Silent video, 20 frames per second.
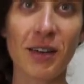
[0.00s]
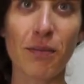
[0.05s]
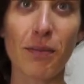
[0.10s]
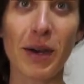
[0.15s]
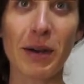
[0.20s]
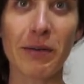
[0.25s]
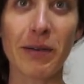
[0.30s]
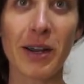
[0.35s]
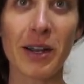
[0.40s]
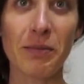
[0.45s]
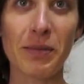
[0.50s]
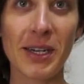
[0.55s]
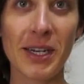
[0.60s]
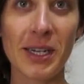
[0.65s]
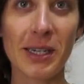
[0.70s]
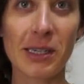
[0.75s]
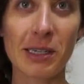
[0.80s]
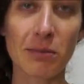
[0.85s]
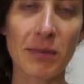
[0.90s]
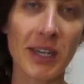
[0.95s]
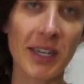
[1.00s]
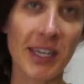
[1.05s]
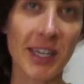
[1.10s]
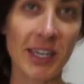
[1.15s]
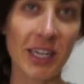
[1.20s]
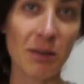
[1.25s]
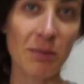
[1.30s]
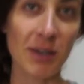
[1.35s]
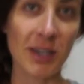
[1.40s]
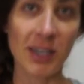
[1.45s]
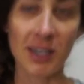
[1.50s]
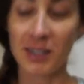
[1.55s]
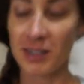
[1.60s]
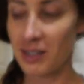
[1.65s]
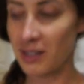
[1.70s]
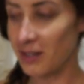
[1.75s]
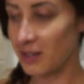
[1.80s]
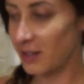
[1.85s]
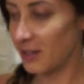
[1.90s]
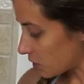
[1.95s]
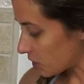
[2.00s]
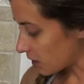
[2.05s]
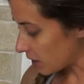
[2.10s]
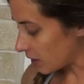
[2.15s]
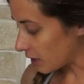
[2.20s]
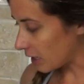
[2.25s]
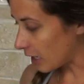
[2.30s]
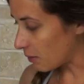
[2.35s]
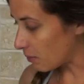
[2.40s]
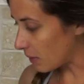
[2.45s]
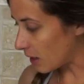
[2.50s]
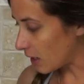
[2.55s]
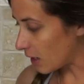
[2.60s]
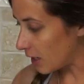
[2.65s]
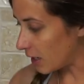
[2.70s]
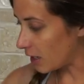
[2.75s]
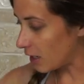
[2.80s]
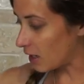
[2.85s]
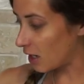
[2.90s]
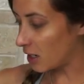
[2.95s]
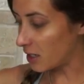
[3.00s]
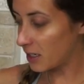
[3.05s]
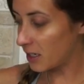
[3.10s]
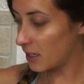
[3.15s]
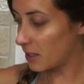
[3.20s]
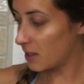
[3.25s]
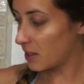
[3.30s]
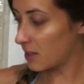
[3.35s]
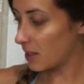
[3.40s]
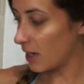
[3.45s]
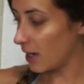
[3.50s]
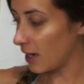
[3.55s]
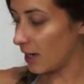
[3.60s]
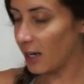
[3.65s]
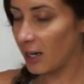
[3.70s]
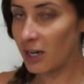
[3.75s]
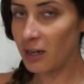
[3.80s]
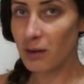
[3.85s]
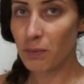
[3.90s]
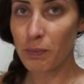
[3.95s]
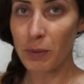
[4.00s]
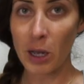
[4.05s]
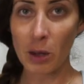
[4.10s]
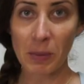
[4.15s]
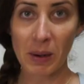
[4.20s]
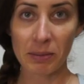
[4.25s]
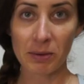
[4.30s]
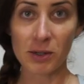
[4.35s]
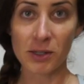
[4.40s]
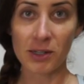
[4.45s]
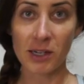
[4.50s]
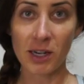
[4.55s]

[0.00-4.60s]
My red beans or my kidney beans. I'm just gonna get my onions and bell peppers